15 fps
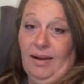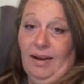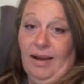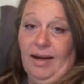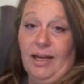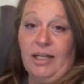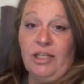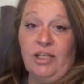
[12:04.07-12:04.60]

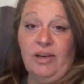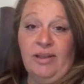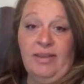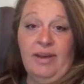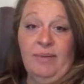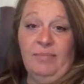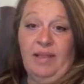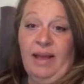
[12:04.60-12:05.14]
And it took
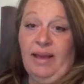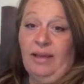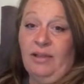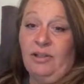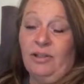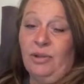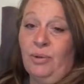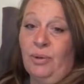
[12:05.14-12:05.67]
them like
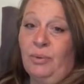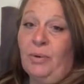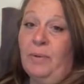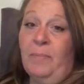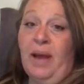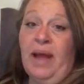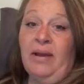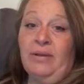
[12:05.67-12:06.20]
2 or 3
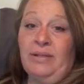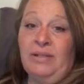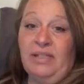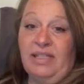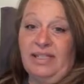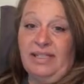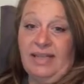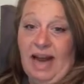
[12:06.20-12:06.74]
miles
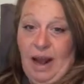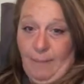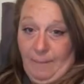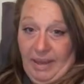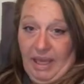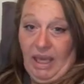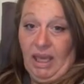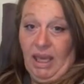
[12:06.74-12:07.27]
to stop
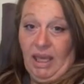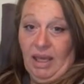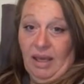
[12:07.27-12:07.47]
me.